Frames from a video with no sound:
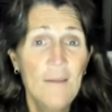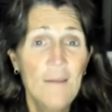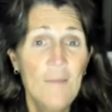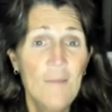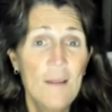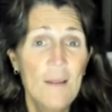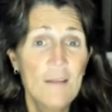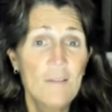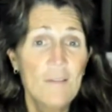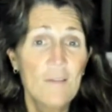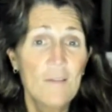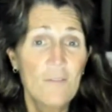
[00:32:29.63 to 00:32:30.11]

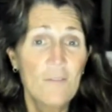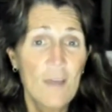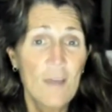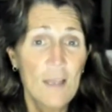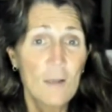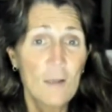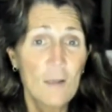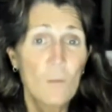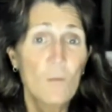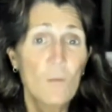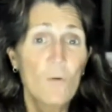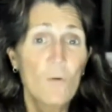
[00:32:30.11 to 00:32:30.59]
that's
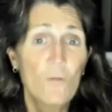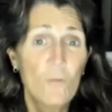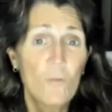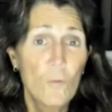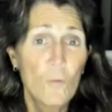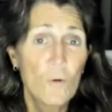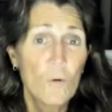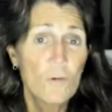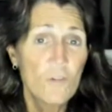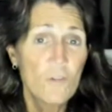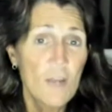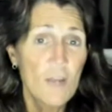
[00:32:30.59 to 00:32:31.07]
available
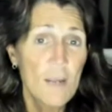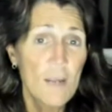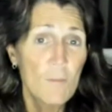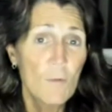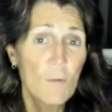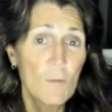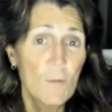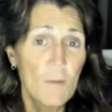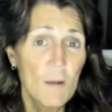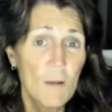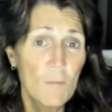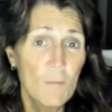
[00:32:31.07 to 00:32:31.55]
for
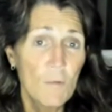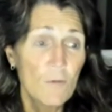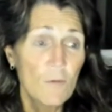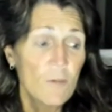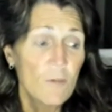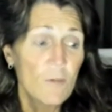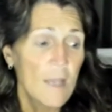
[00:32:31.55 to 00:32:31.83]
chamber members.